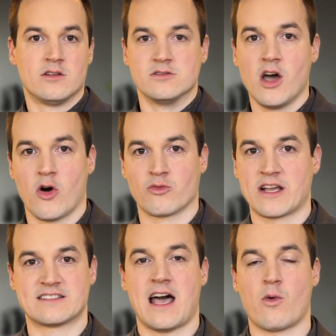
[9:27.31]
No,
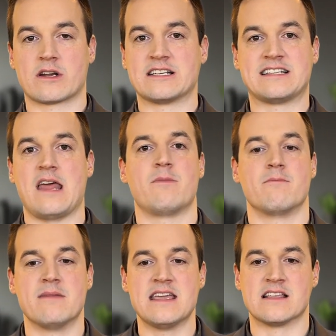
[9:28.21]
that's not what contentment
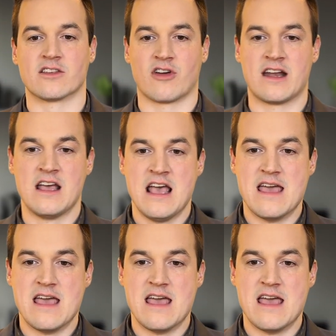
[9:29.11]
means, right?